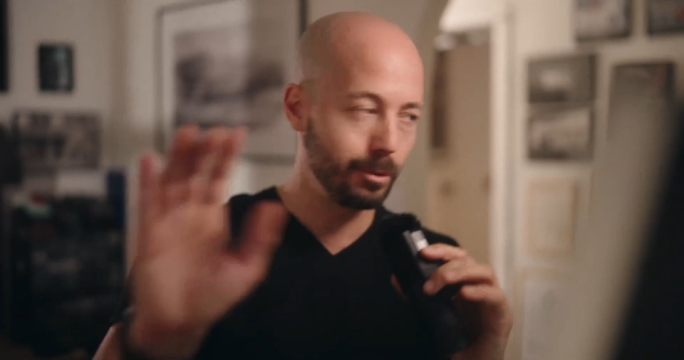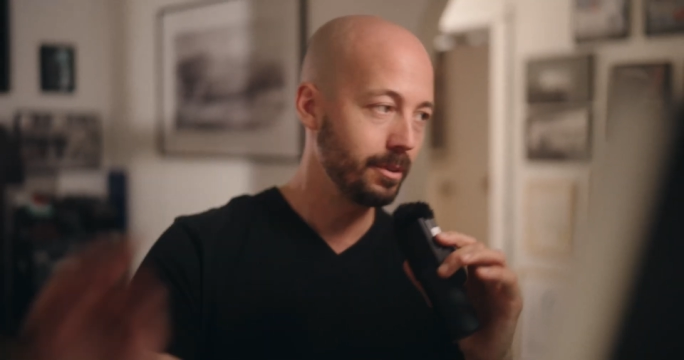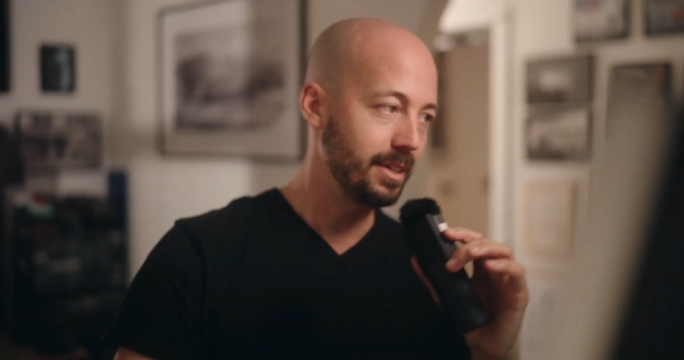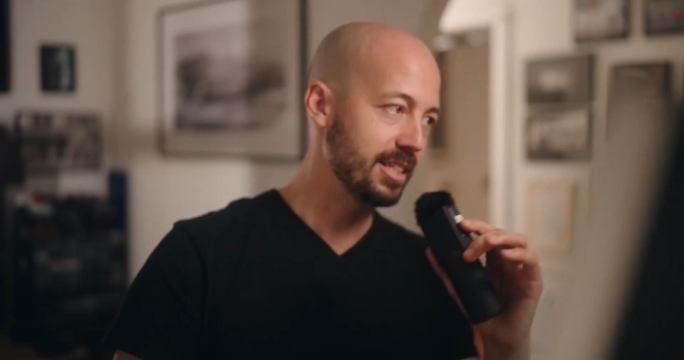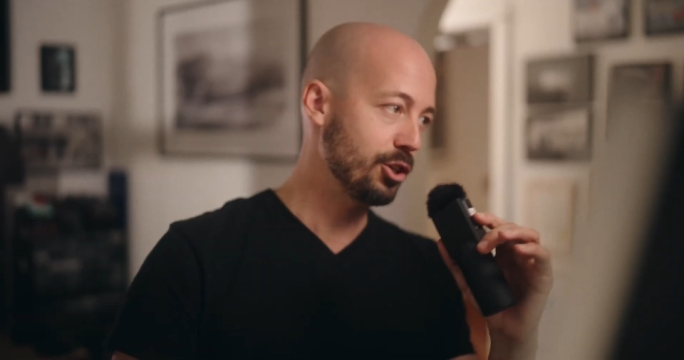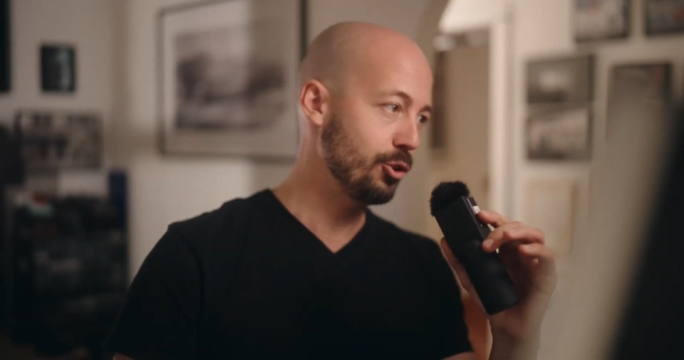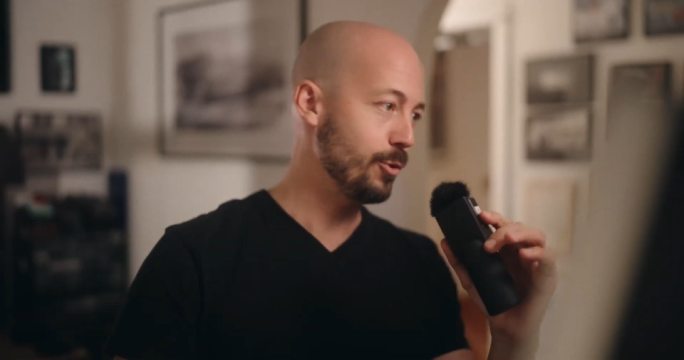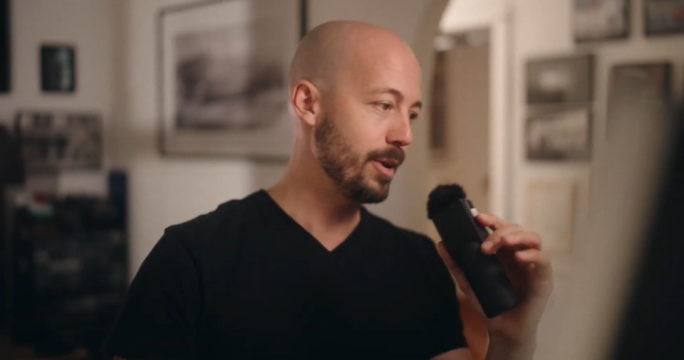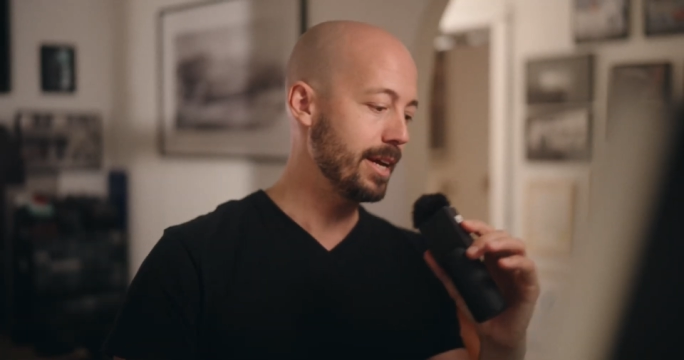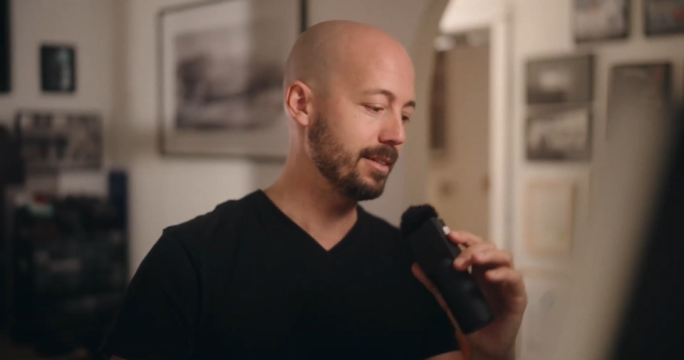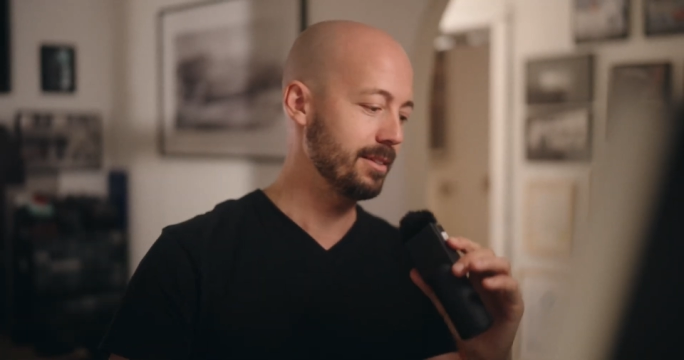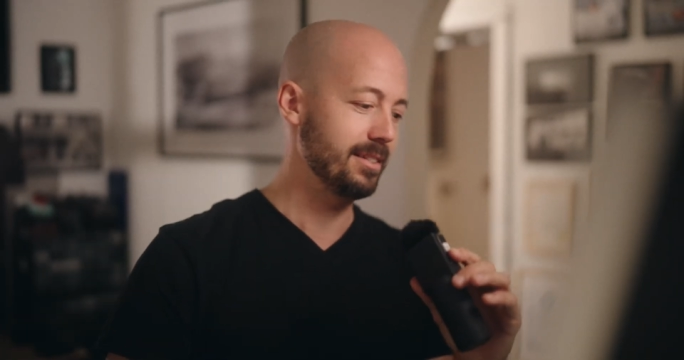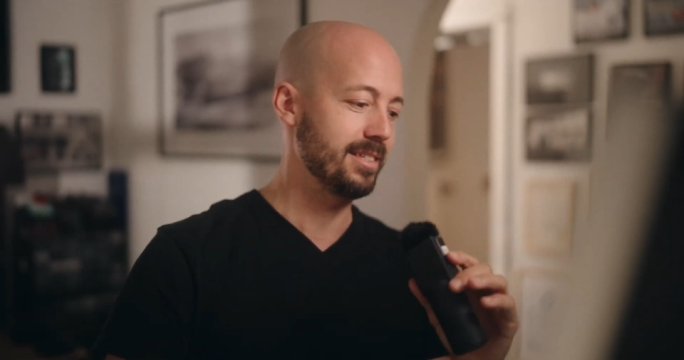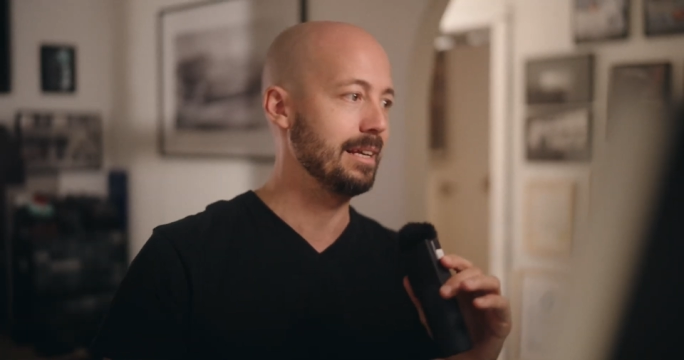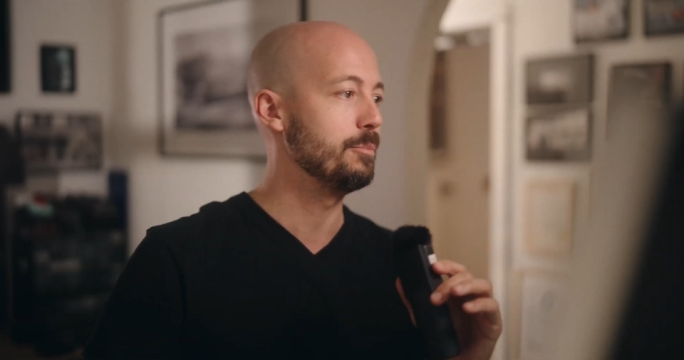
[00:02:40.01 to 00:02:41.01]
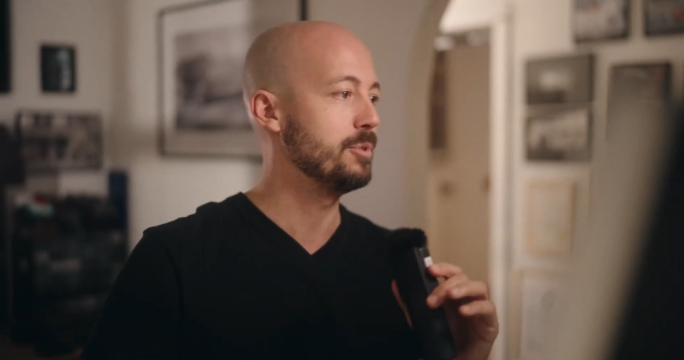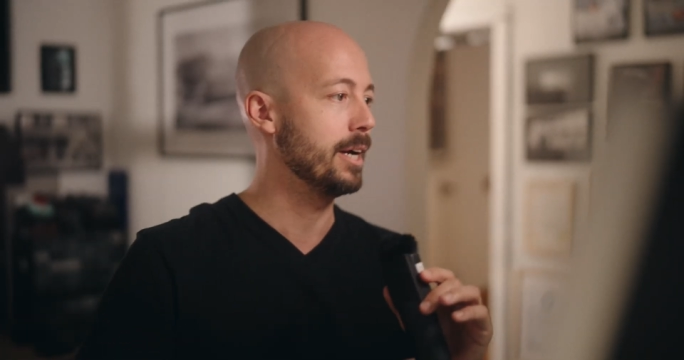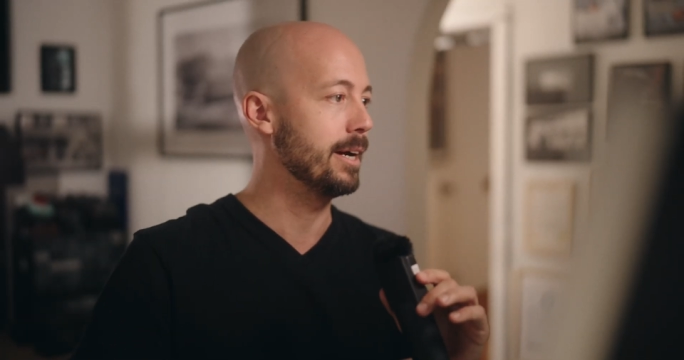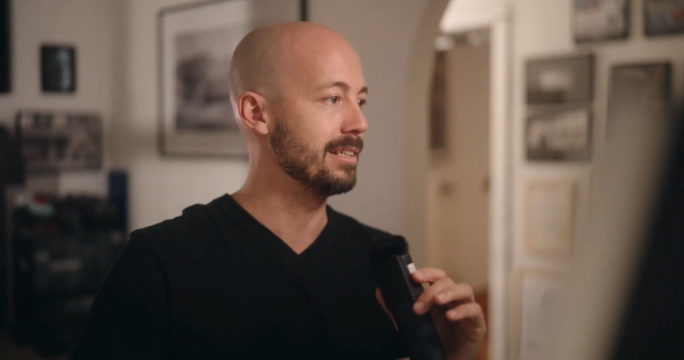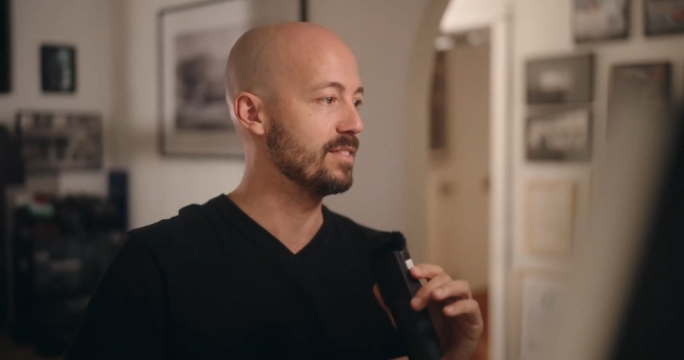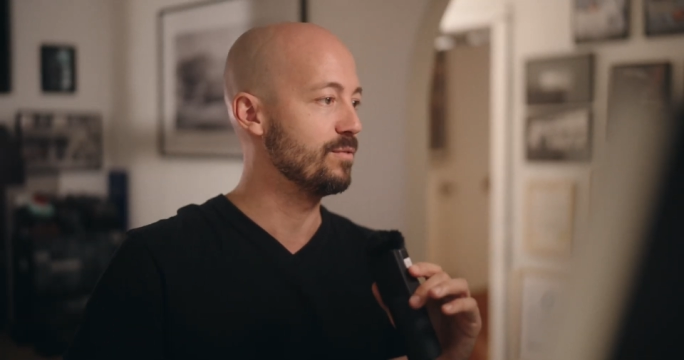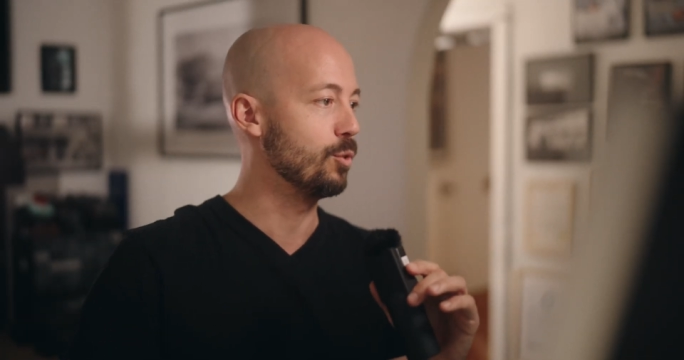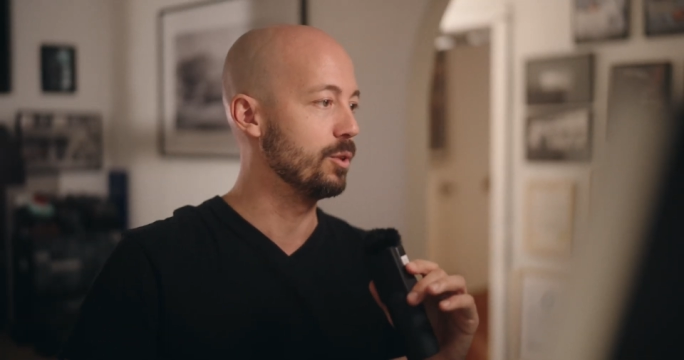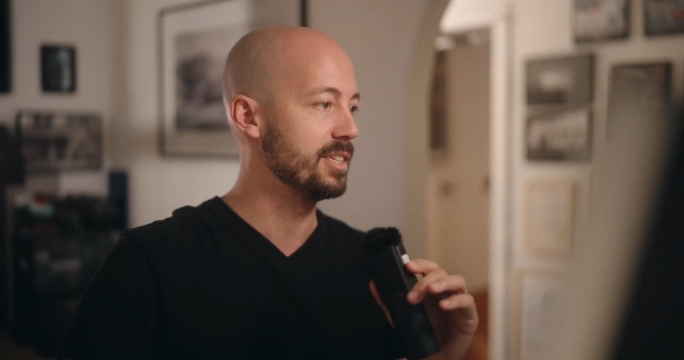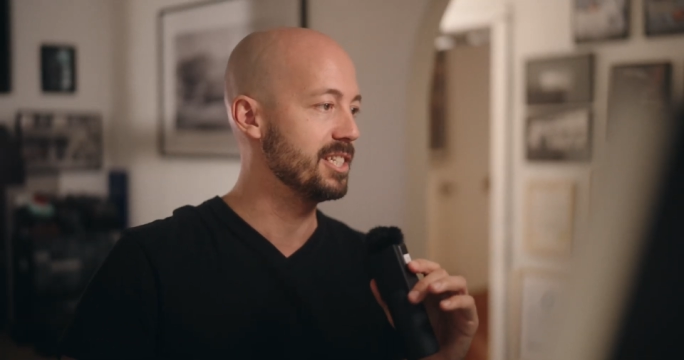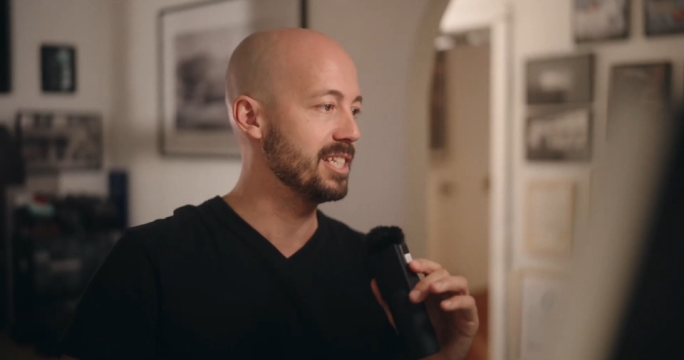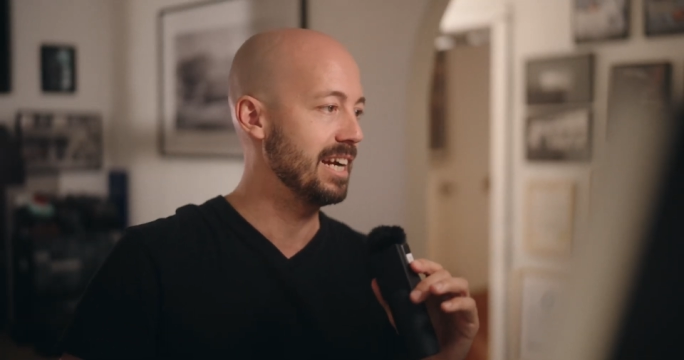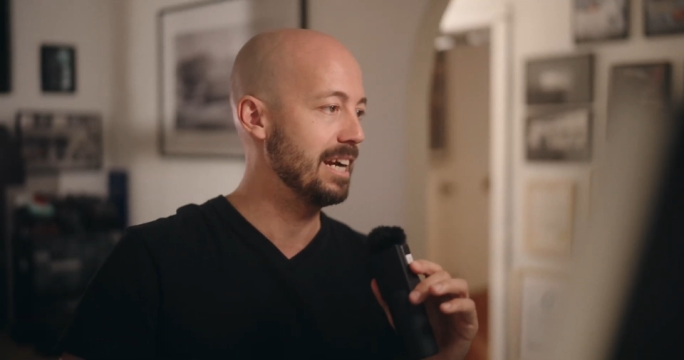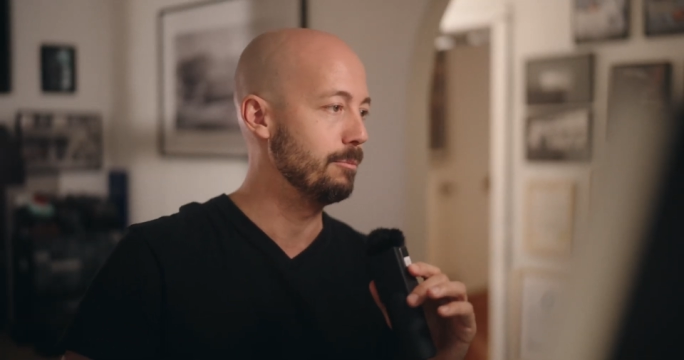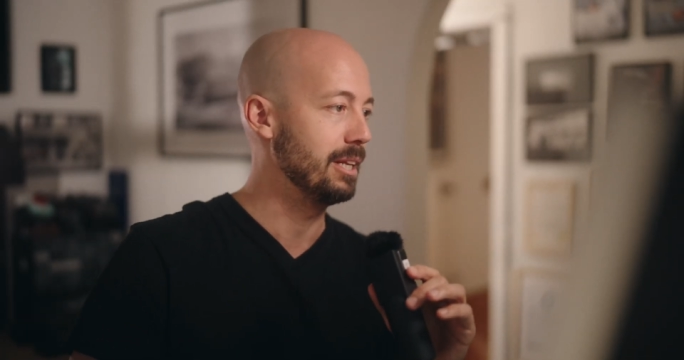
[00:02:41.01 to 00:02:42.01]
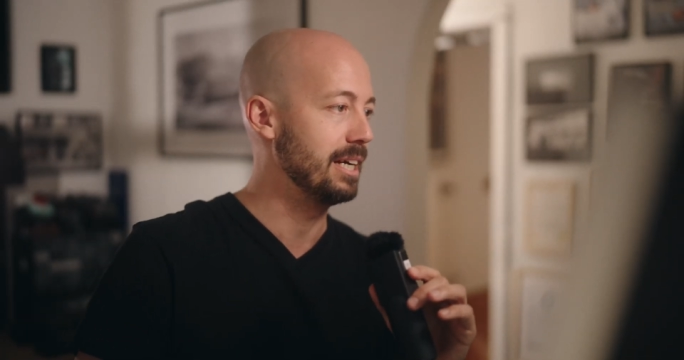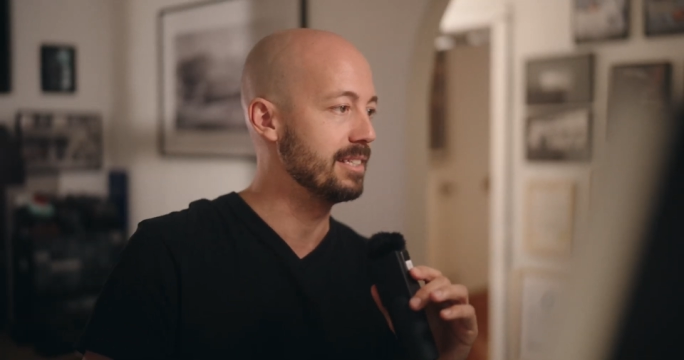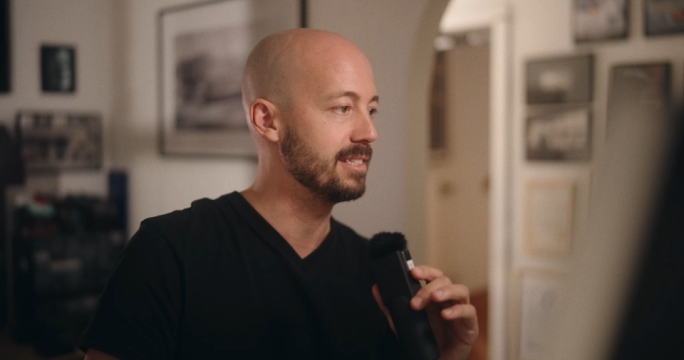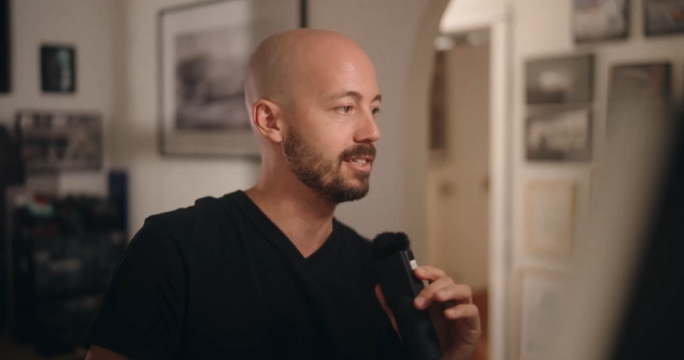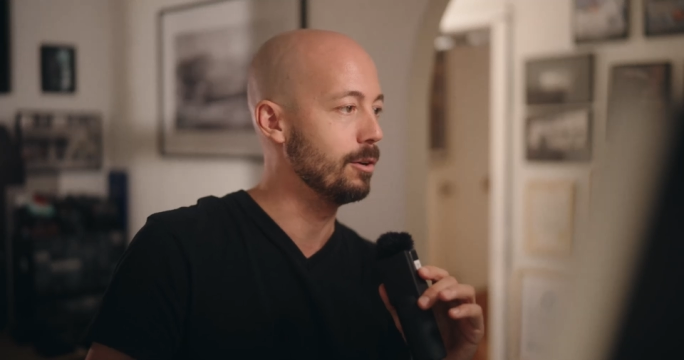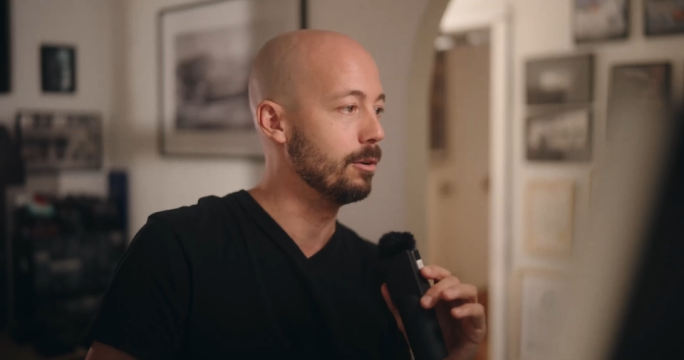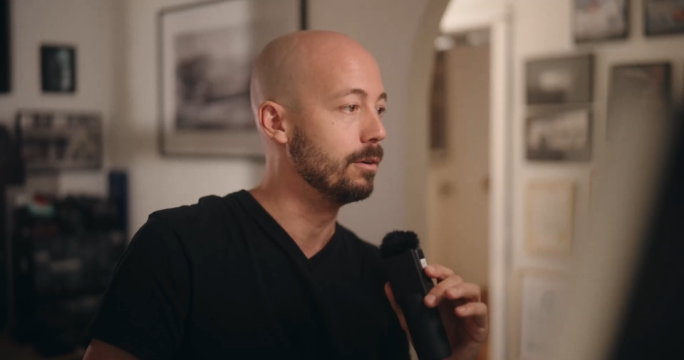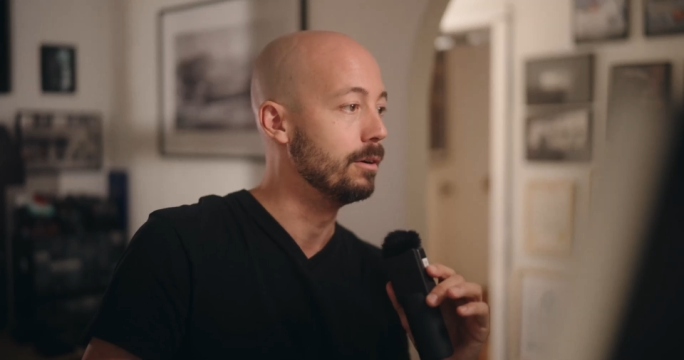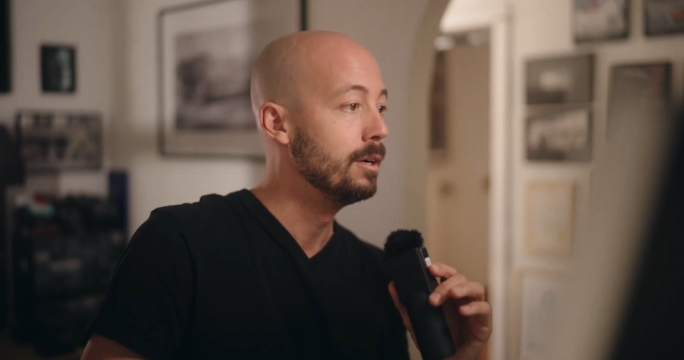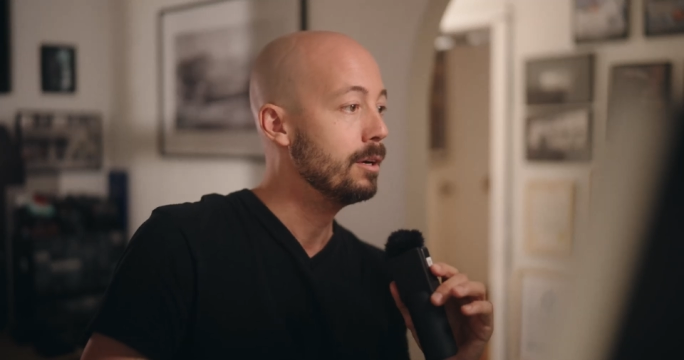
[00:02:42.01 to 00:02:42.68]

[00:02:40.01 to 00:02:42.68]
do is create subtitles for this timeline. So